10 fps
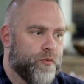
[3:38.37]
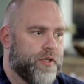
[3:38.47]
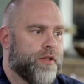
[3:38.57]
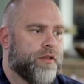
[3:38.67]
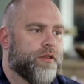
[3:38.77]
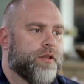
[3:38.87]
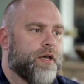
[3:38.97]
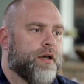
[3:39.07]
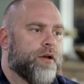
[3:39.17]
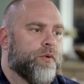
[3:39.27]
with
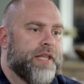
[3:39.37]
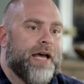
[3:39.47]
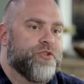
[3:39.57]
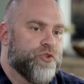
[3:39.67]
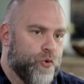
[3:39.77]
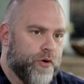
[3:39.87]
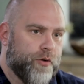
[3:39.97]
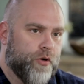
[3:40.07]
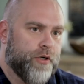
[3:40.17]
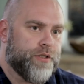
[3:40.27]
uh, with how story
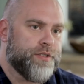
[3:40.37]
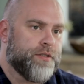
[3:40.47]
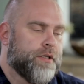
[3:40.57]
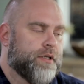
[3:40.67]
works,